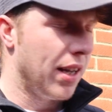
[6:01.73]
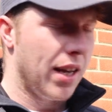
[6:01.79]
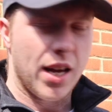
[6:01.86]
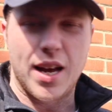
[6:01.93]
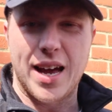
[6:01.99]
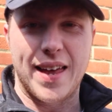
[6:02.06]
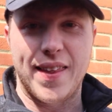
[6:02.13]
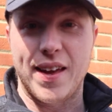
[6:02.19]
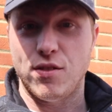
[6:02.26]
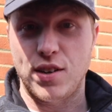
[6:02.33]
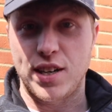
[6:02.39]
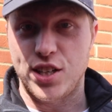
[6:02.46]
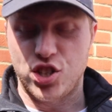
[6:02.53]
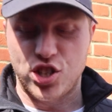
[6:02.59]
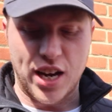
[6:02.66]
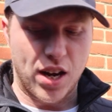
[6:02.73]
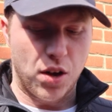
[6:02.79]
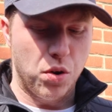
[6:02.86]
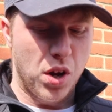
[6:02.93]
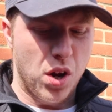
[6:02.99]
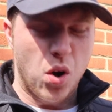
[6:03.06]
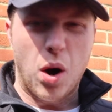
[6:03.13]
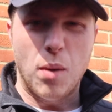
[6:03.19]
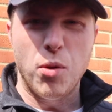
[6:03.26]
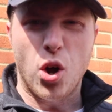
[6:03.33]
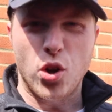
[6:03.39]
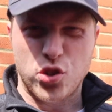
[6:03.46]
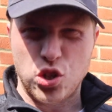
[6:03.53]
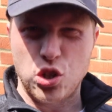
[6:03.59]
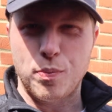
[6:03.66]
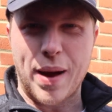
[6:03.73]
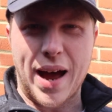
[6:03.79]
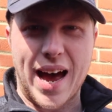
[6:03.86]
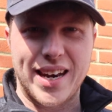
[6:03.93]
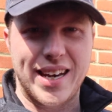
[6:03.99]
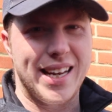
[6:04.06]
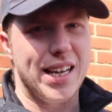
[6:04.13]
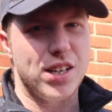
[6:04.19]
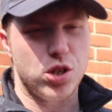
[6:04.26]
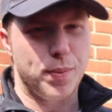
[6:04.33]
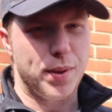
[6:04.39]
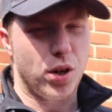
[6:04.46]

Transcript: and they're really shallow. I'm not too bad here, to be